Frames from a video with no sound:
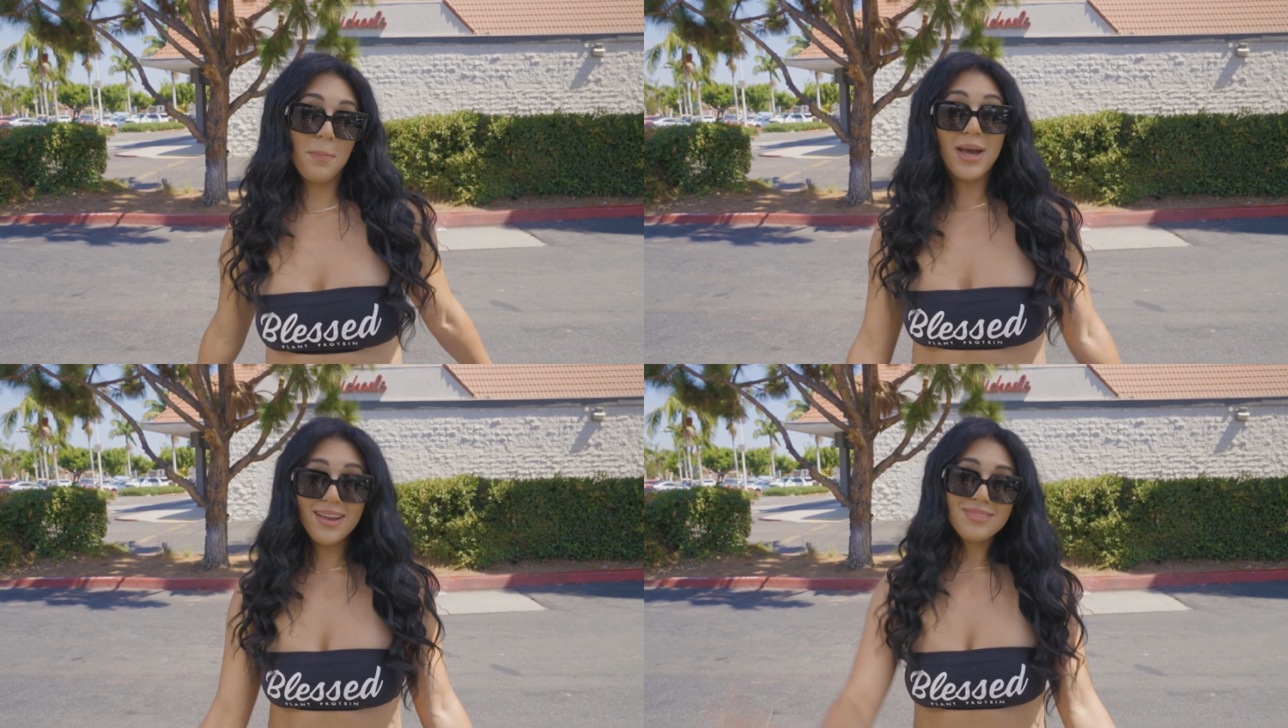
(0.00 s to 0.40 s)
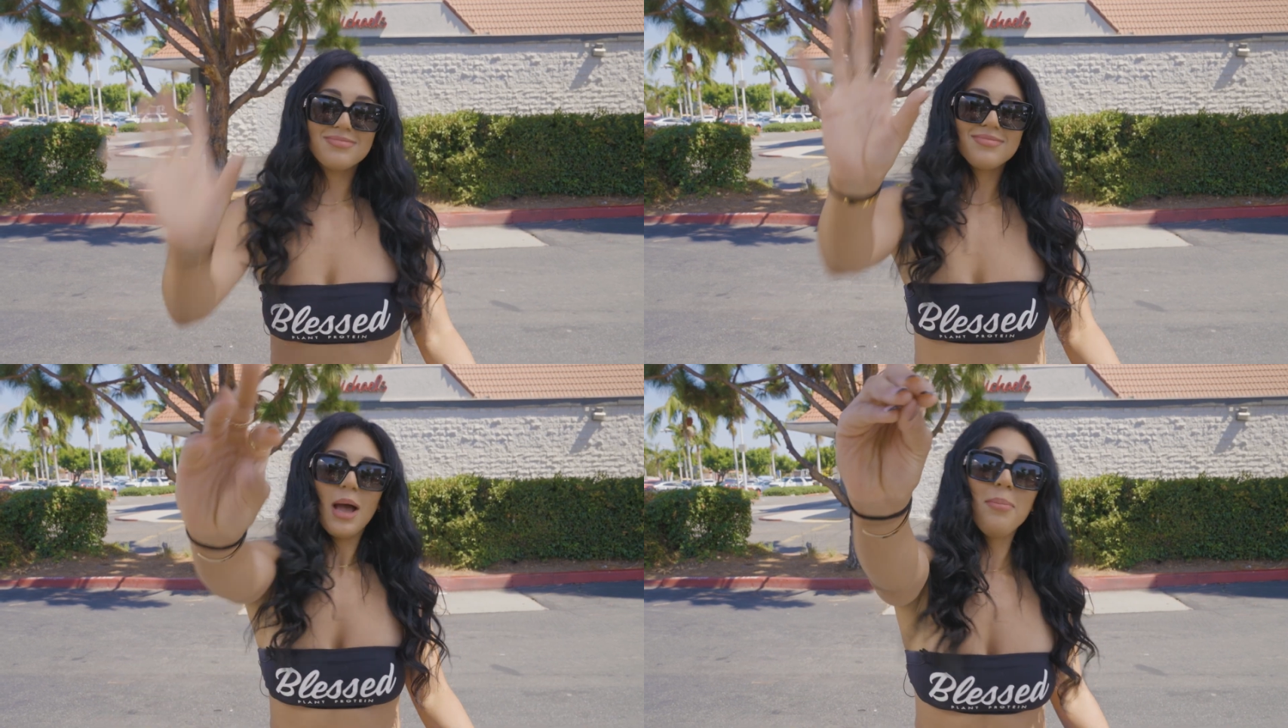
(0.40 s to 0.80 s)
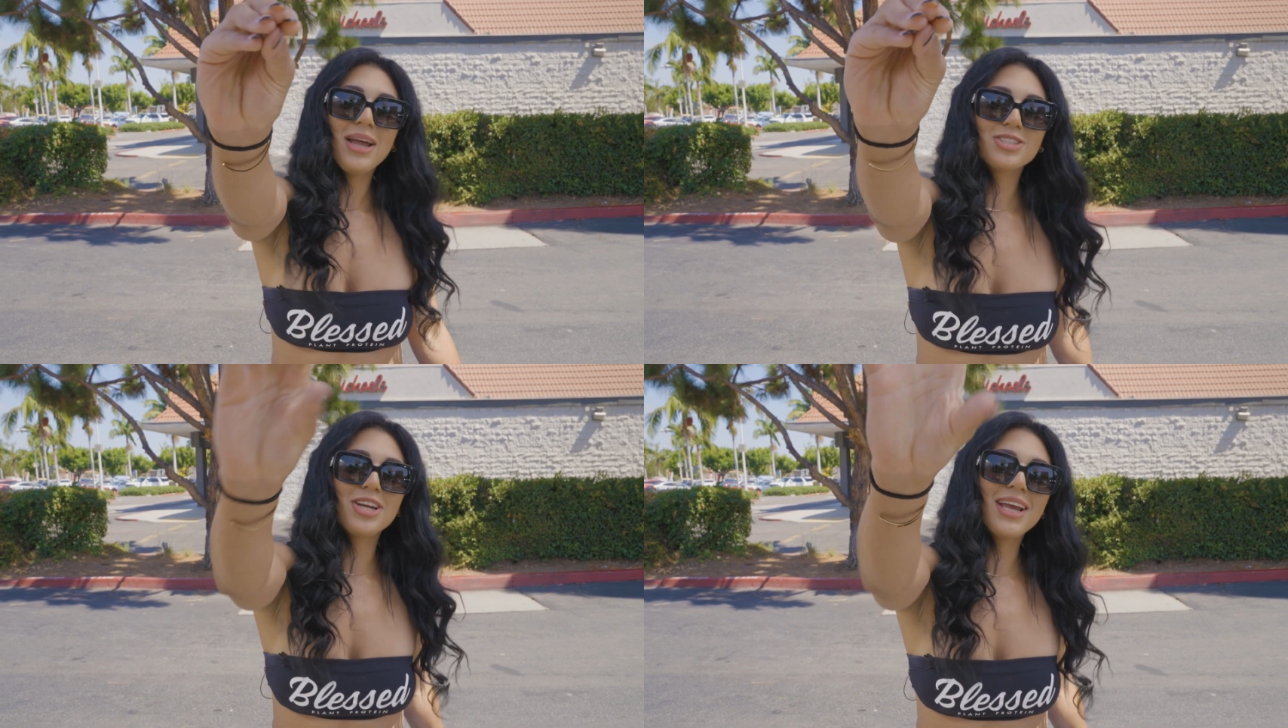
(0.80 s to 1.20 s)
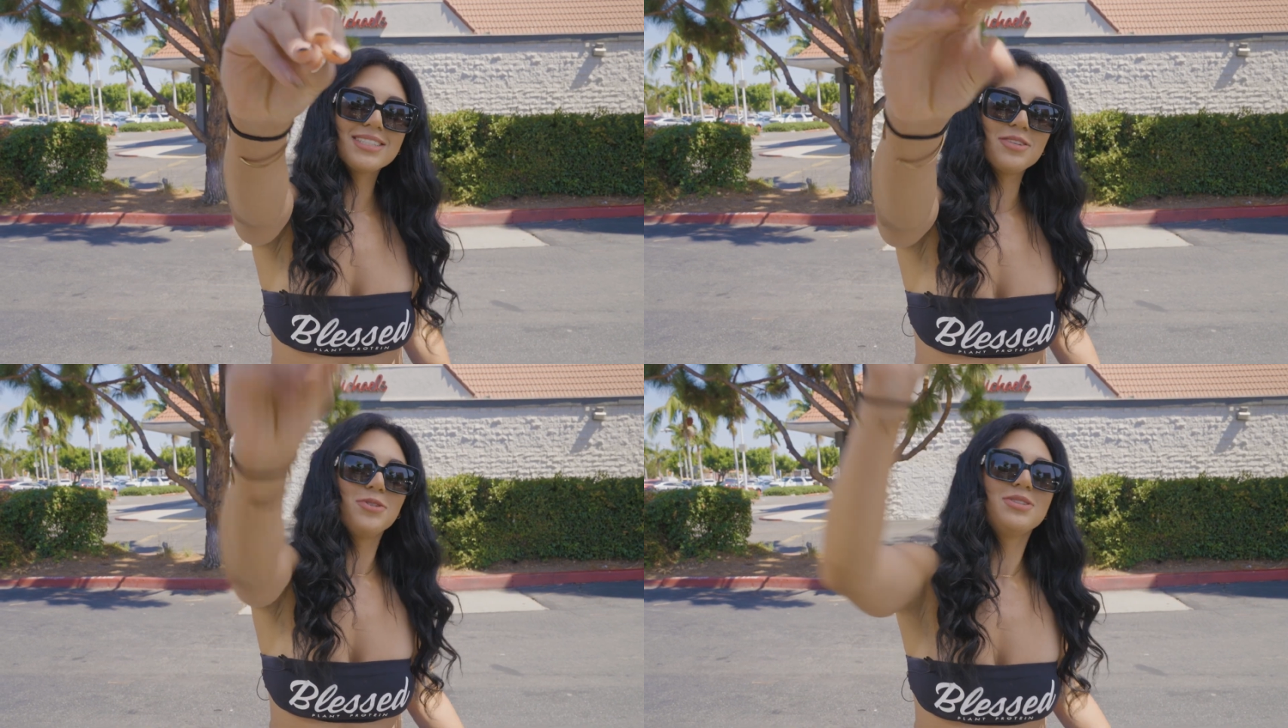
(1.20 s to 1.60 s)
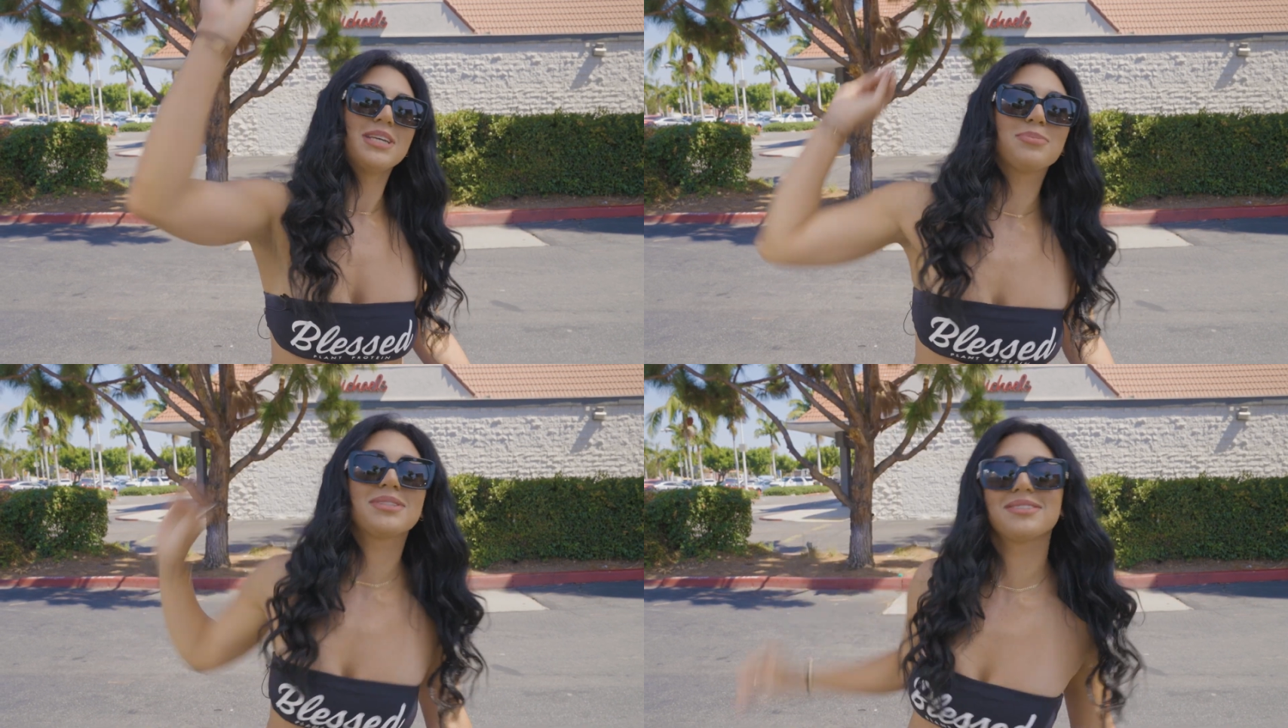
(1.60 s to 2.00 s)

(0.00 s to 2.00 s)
But I'm about to show you guys the food tip.